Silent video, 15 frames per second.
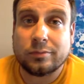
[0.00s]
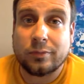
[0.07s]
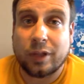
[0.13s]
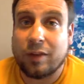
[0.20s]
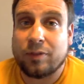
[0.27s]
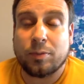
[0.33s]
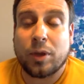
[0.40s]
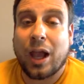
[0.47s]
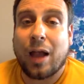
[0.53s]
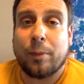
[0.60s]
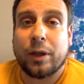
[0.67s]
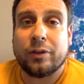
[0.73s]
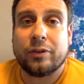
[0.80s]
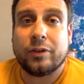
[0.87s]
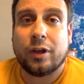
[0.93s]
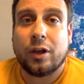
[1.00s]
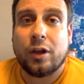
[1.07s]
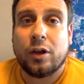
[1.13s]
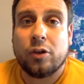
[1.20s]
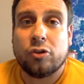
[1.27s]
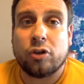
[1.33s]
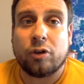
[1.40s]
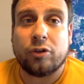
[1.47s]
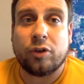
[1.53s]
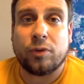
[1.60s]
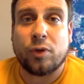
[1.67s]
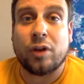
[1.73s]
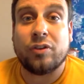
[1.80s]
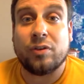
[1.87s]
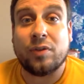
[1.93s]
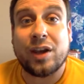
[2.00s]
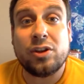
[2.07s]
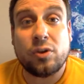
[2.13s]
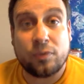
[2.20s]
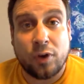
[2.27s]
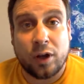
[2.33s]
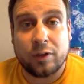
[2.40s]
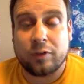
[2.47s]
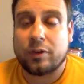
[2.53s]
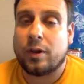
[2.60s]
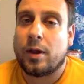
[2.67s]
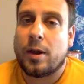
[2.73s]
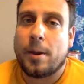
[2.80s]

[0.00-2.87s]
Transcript: Leave some comments. Share it to your friends. Invite your friends.